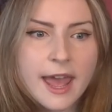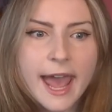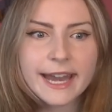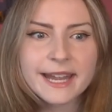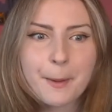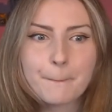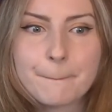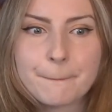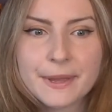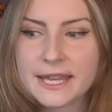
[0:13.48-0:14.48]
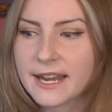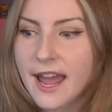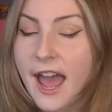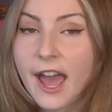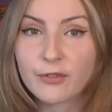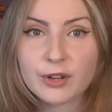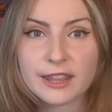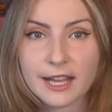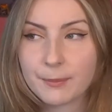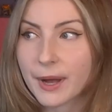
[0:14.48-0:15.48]
and it beat
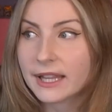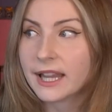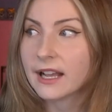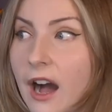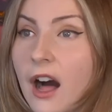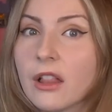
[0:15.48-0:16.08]
everything by like a